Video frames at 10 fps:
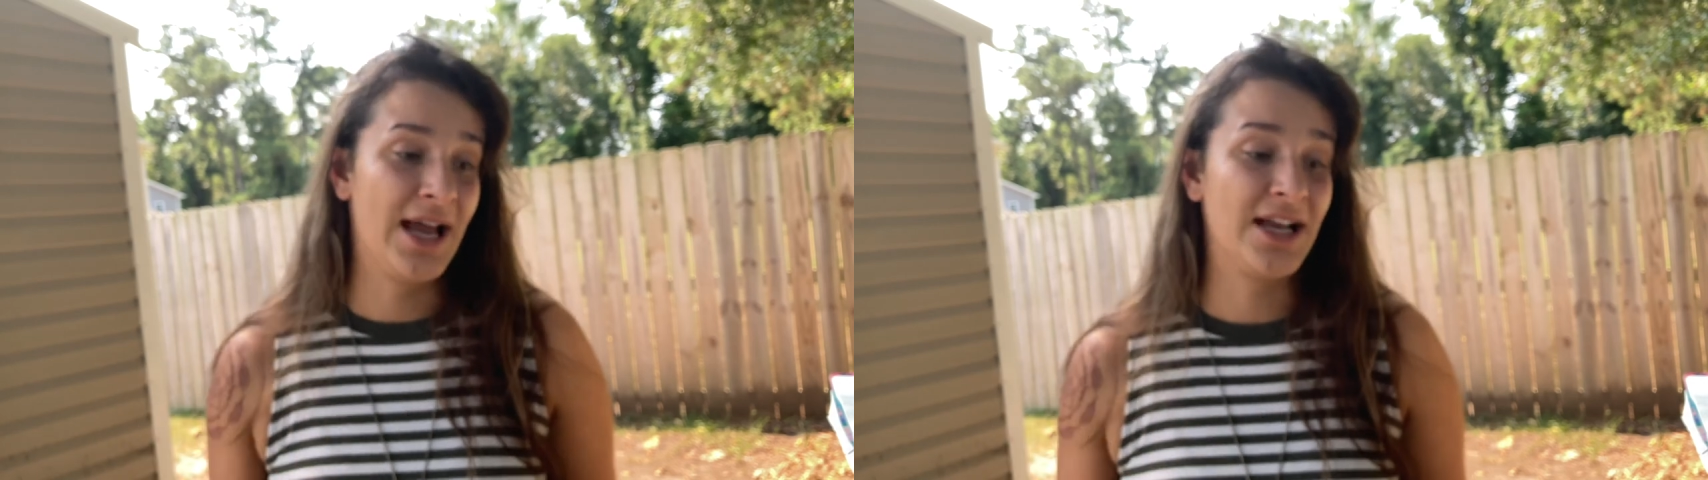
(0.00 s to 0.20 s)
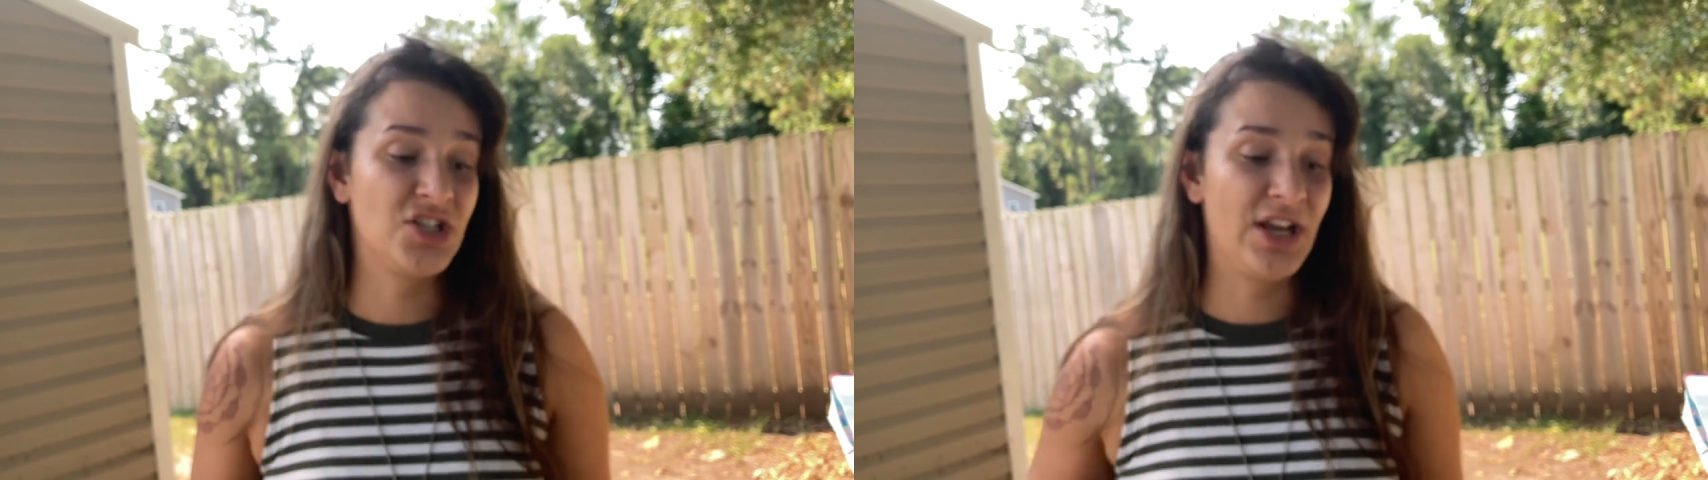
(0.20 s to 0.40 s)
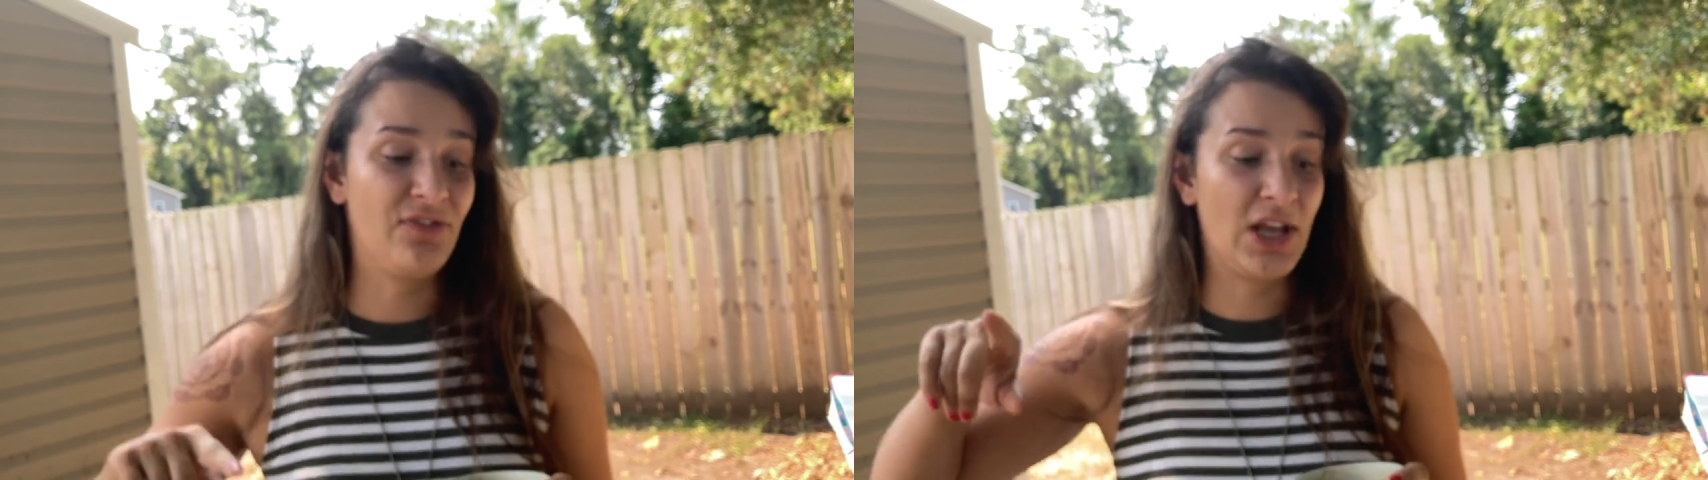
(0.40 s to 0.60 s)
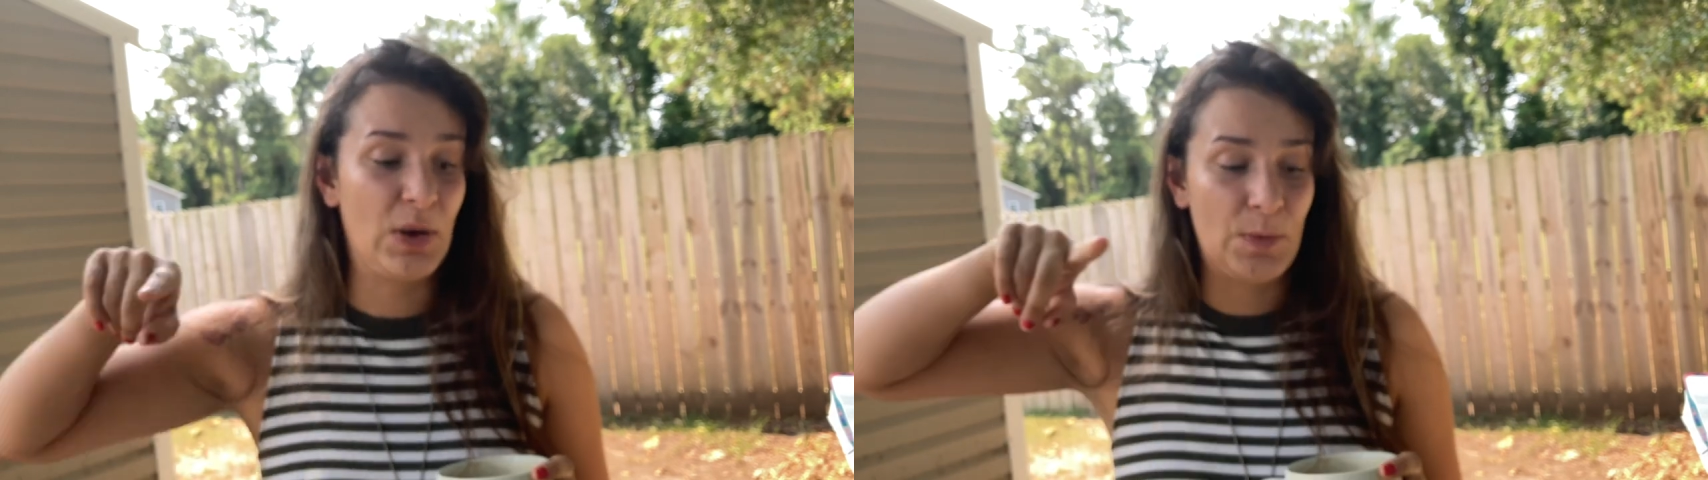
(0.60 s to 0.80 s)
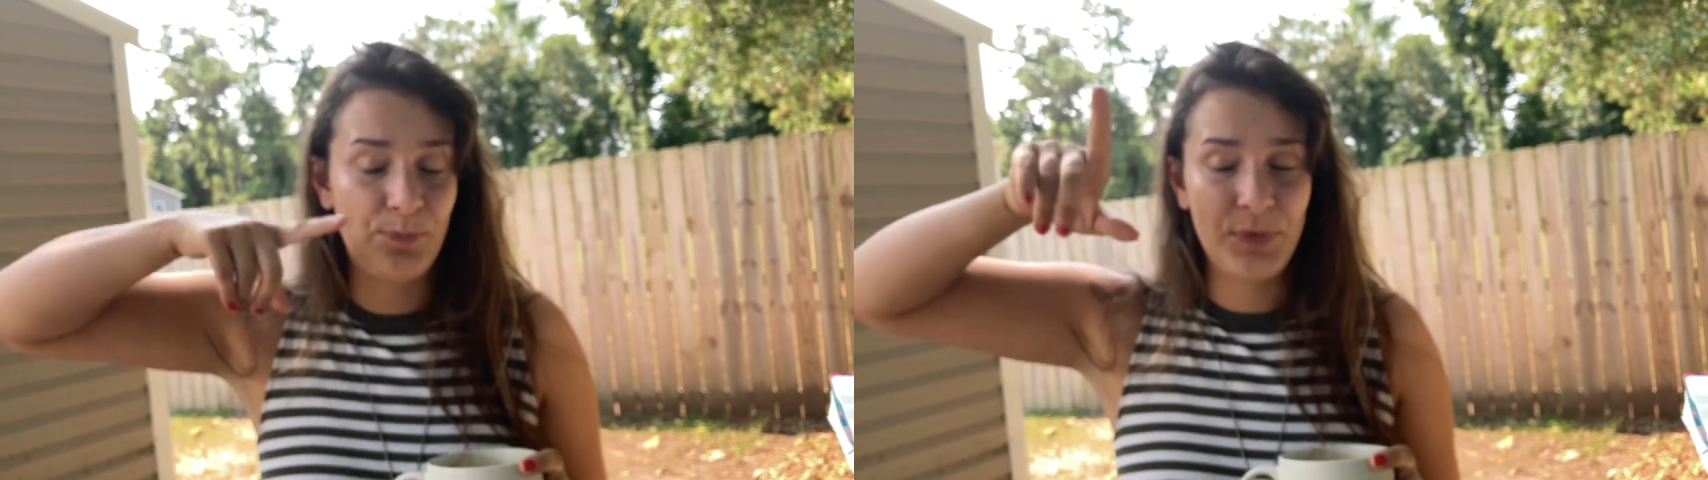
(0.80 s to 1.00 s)
I actually have to
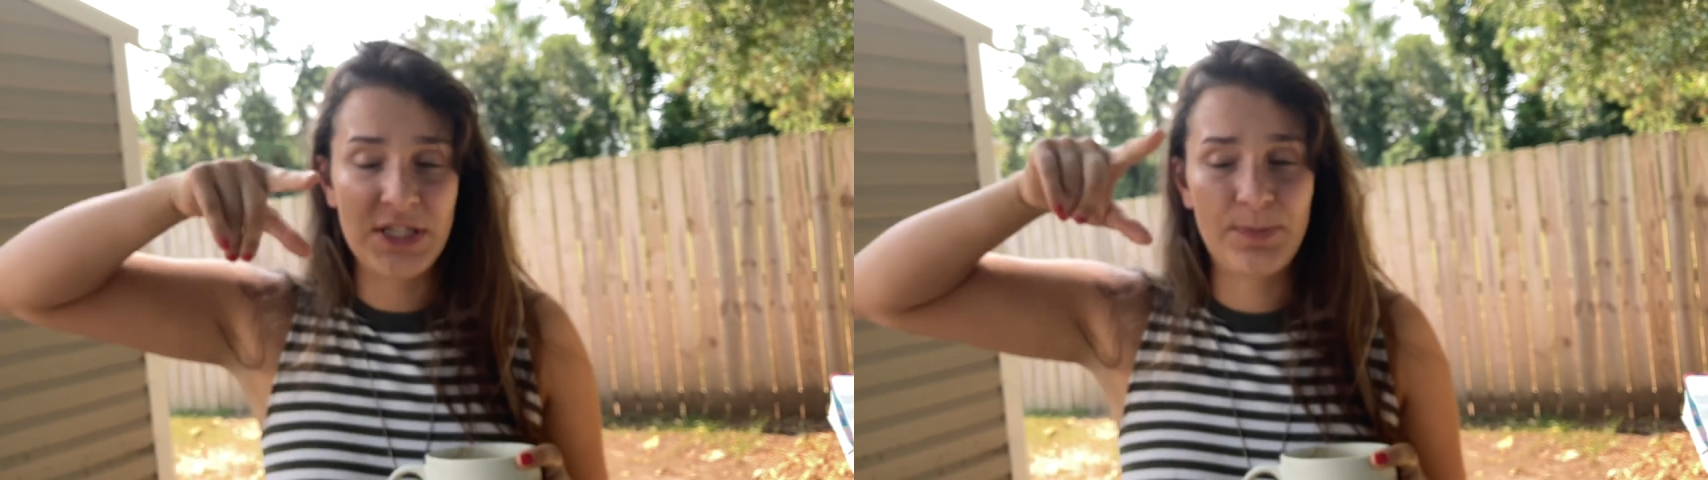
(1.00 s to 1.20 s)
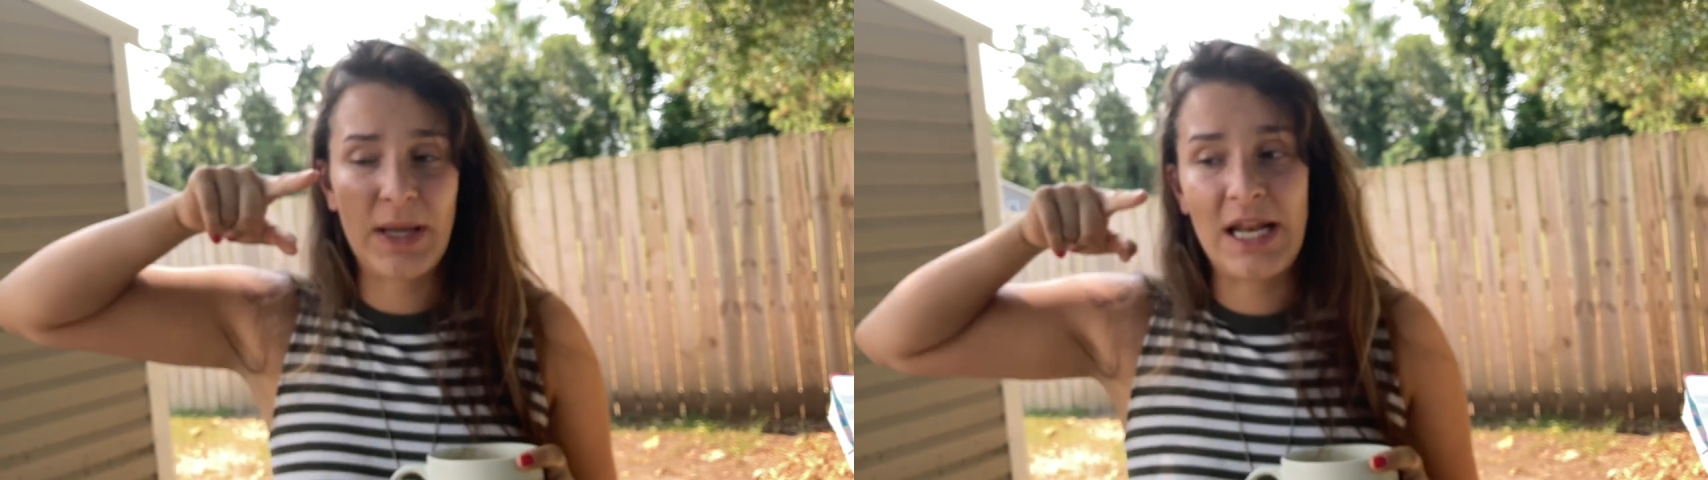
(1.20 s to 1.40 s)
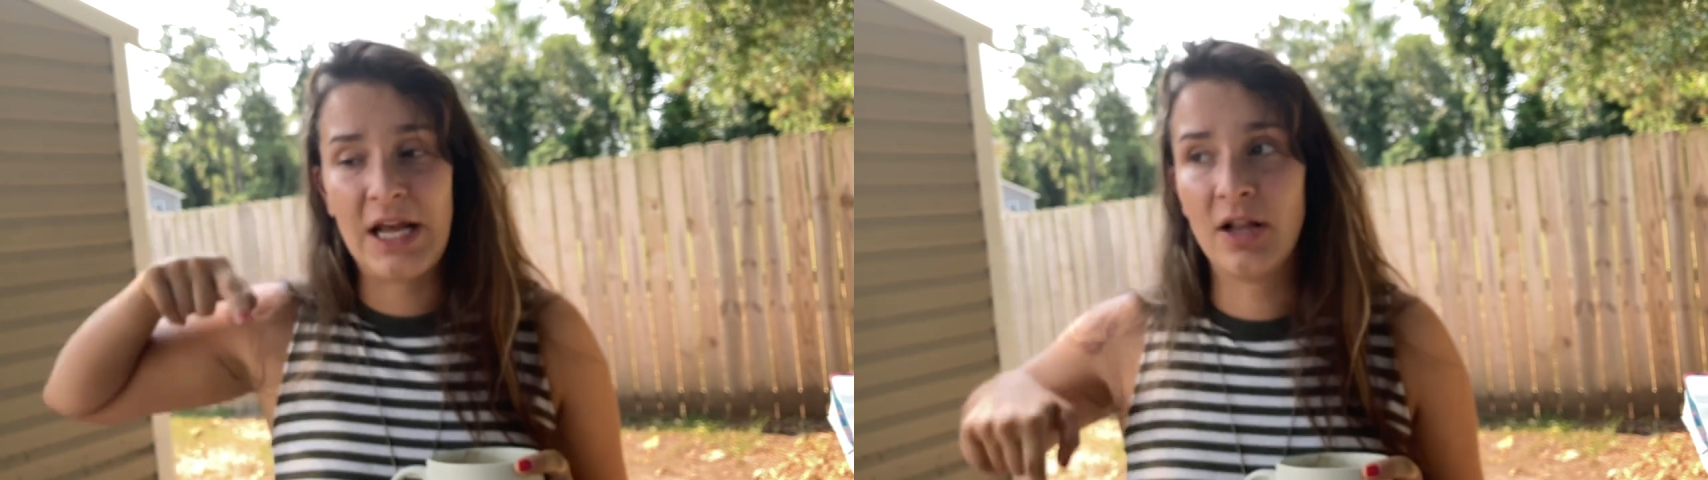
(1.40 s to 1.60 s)
go spaghetti